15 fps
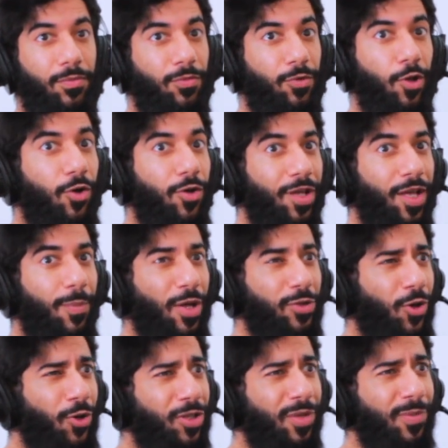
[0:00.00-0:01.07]
learning
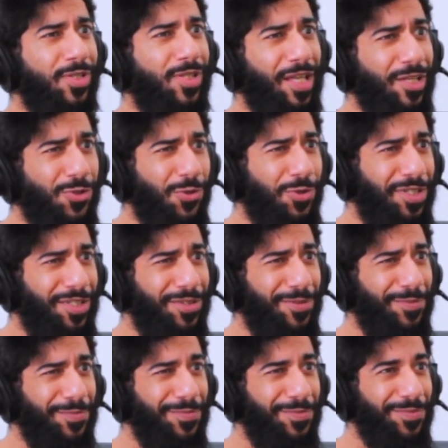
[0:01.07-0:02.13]
about arguments against your
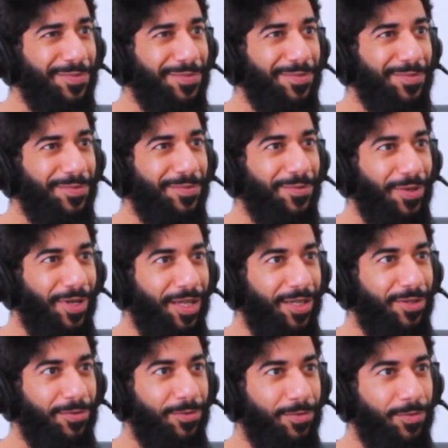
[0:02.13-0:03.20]
deen, mm.
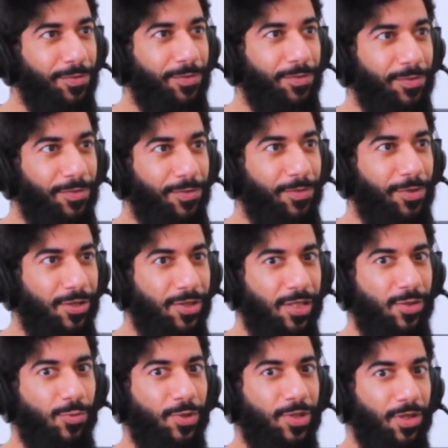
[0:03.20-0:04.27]
right? Mm.
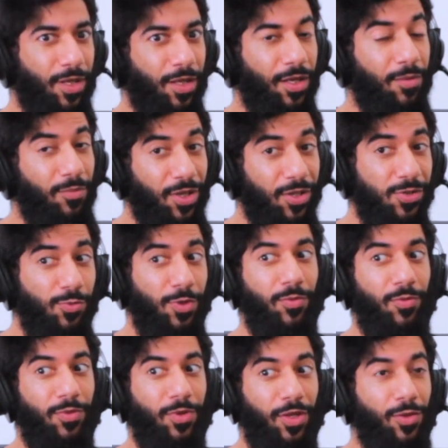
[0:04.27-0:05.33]
Because that's what because
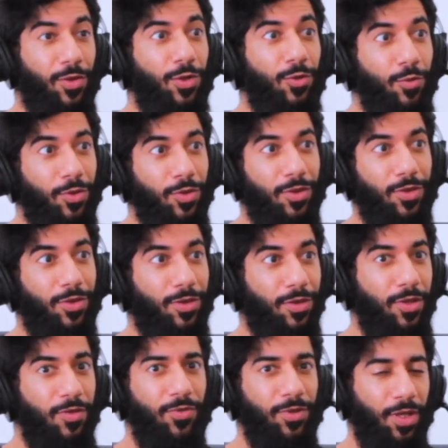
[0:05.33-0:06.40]
we're the youth,
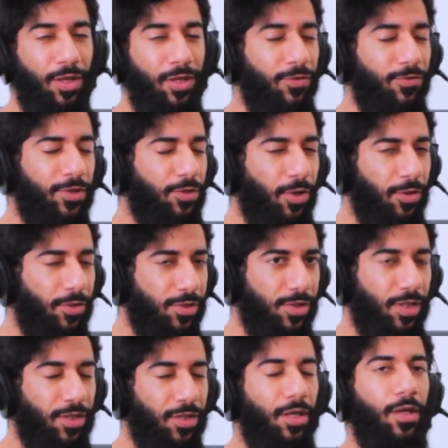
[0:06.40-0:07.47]
even even
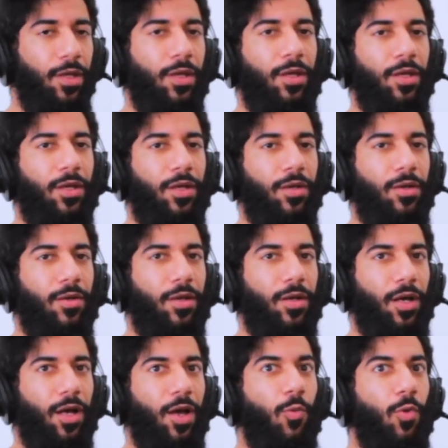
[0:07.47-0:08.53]
adults.
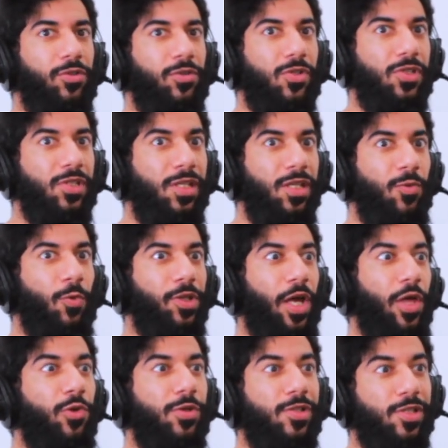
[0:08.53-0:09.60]
I want to see
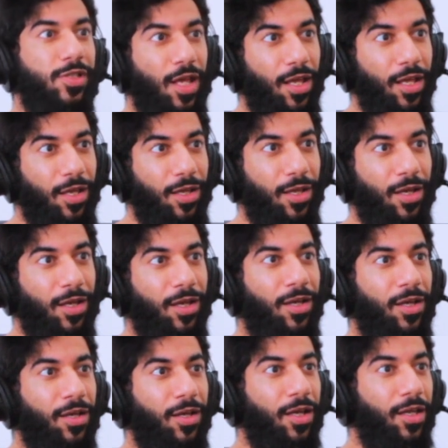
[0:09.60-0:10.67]
what others say
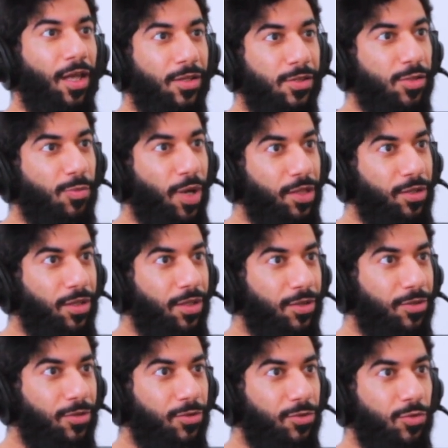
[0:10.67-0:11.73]
against my
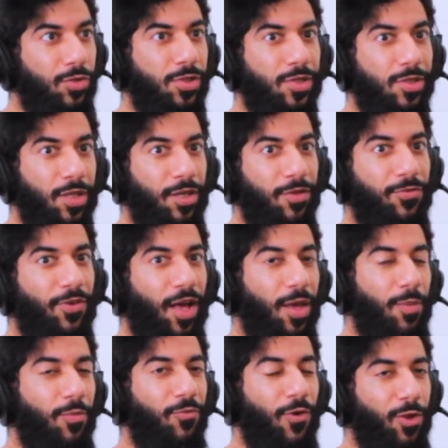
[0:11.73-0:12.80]
deen to see if
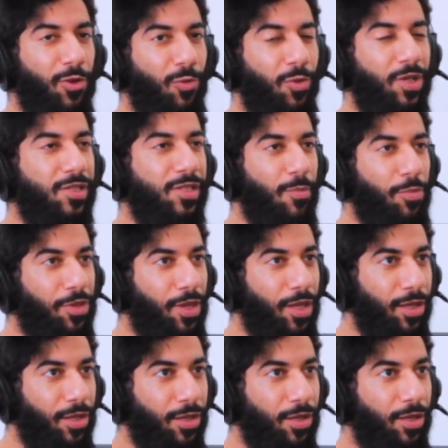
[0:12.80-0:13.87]
I'm following
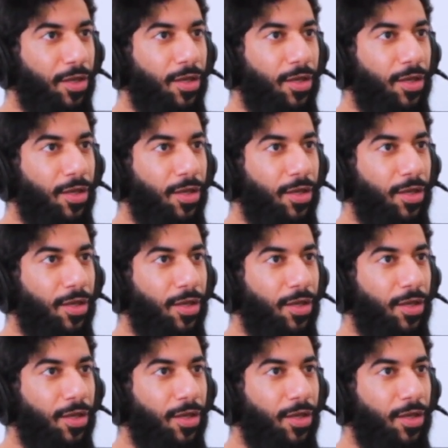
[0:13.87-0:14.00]
something